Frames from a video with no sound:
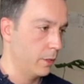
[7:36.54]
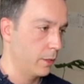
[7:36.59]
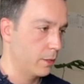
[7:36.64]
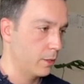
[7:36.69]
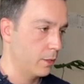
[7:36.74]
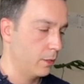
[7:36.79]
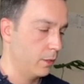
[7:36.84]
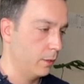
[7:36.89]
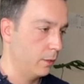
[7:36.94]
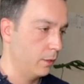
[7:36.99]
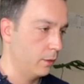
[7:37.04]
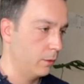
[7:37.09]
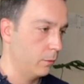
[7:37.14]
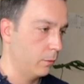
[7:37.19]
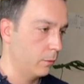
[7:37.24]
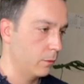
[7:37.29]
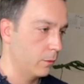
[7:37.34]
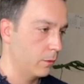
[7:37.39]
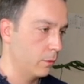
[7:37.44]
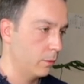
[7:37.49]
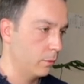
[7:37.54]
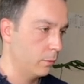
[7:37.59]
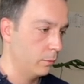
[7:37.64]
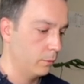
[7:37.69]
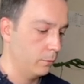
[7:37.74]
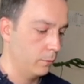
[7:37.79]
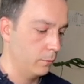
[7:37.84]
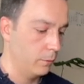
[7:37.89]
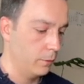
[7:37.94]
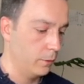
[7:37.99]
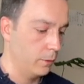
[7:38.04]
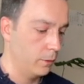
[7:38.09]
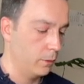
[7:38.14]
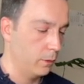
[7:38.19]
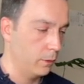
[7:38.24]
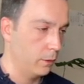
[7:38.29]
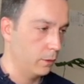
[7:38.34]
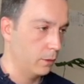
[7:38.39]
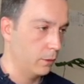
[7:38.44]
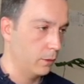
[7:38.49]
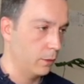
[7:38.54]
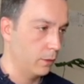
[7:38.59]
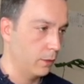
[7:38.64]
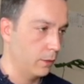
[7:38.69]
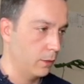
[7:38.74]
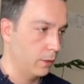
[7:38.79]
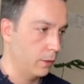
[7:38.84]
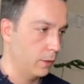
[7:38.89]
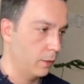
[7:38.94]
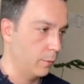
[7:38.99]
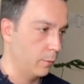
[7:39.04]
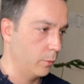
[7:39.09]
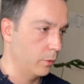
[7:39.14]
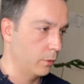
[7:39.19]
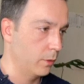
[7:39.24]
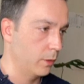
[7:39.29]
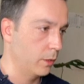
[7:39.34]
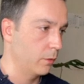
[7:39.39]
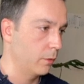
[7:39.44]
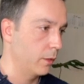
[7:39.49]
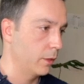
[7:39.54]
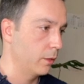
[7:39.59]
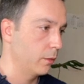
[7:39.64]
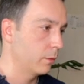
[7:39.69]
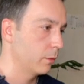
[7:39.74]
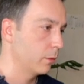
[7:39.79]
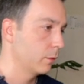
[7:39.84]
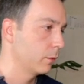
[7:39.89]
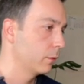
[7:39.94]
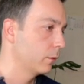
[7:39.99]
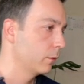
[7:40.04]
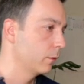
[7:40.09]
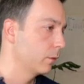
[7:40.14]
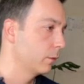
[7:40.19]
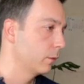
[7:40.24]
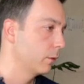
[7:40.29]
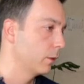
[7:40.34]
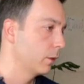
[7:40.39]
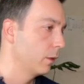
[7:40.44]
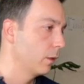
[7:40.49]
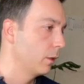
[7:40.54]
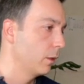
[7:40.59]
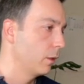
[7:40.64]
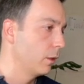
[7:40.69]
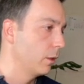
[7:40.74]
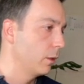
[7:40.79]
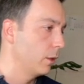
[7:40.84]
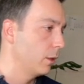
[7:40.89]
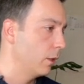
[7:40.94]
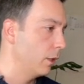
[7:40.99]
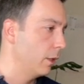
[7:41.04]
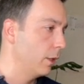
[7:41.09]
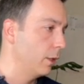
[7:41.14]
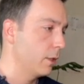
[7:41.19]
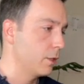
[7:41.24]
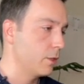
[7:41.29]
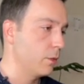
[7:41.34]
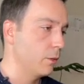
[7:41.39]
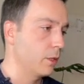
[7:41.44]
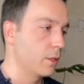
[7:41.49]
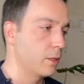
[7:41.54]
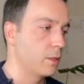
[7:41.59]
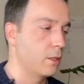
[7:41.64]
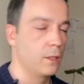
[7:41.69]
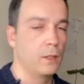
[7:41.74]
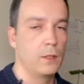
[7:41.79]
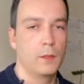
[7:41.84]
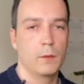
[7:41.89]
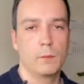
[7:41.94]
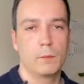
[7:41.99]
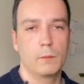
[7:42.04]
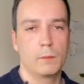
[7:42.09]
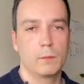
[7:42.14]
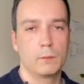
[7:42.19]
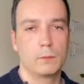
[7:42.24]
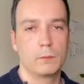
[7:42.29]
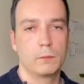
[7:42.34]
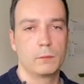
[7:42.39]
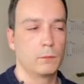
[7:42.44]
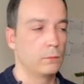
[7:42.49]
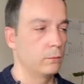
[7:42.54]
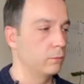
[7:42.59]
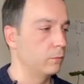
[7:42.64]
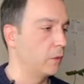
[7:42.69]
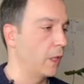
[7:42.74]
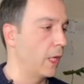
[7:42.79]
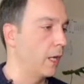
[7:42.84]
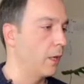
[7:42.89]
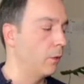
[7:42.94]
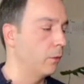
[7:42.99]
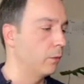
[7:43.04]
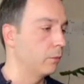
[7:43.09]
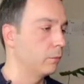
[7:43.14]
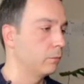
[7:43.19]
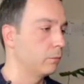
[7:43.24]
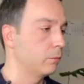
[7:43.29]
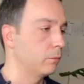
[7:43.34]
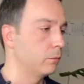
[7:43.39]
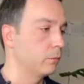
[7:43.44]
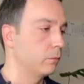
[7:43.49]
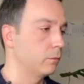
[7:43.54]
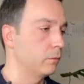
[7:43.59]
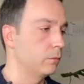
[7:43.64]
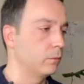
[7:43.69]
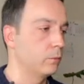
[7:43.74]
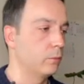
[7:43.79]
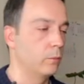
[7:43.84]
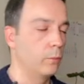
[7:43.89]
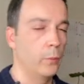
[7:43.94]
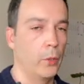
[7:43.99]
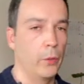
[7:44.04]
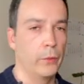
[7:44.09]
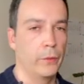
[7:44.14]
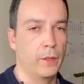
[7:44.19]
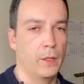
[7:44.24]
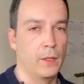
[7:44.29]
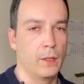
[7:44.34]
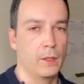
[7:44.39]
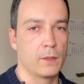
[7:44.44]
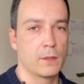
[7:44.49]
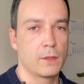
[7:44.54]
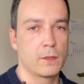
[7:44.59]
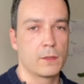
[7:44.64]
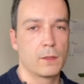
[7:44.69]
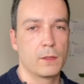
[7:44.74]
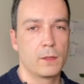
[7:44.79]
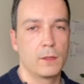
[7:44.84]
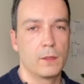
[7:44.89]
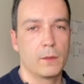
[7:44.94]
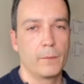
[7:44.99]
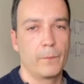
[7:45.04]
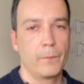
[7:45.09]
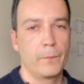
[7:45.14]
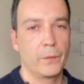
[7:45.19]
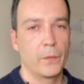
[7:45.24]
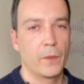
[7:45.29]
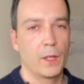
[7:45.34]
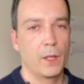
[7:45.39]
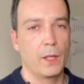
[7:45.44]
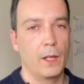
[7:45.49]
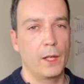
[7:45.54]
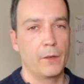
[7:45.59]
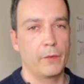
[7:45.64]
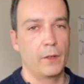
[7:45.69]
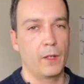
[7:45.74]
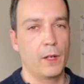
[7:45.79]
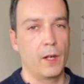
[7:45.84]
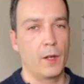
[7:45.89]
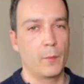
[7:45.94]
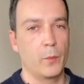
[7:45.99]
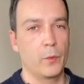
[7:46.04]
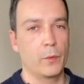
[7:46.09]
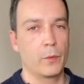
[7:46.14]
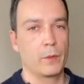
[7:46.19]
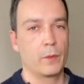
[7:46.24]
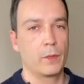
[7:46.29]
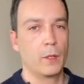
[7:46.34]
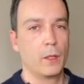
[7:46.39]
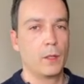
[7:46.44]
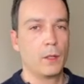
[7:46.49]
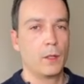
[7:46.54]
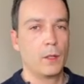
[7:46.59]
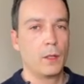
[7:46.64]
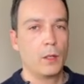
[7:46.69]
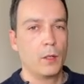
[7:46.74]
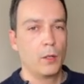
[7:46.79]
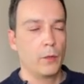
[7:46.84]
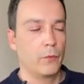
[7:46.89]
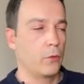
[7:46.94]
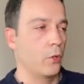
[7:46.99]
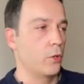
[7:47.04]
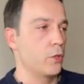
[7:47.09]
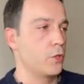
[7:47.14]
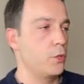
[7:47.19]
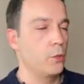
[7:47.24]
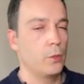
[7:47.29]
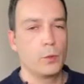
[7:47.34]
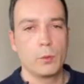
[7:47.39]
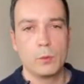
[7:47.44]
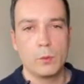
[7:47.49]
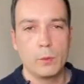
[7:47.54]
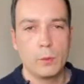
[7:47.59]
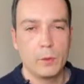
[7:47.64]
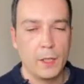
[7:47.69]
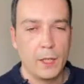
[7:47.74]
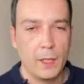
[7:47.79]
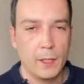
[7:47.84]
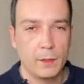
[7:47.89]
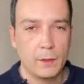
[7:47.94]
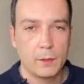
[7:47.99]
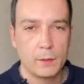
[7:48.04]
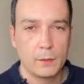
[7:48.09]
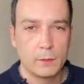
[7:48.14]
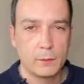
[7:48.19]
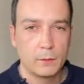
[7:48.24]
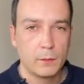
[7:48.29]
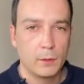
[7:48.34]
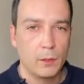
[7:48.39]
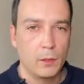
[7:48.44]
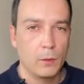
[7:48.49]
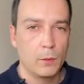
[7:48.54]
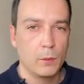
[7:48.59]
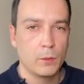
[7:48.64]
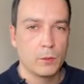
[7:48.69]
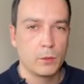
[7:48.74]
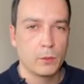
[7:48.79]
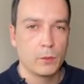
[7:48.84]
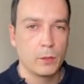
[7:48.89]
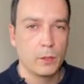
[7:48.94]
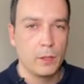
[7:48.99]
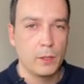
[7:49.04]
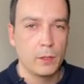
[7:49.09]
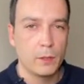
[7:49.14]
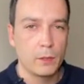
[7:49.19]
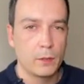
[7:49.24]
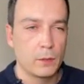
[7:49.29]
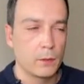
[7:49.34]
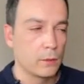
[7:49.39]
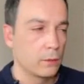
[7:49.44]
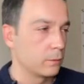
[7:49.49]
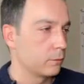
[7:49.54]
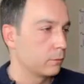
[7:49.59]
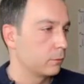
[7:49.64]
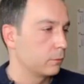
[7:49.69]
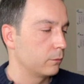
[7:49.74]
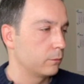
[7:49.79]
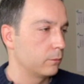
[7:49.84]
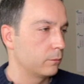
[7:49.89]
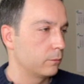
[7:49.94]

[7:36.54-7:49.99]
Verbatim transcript: We extend it also with the armor decorator. And as you can see, now both kings have an armor. Of course, you could do that also here,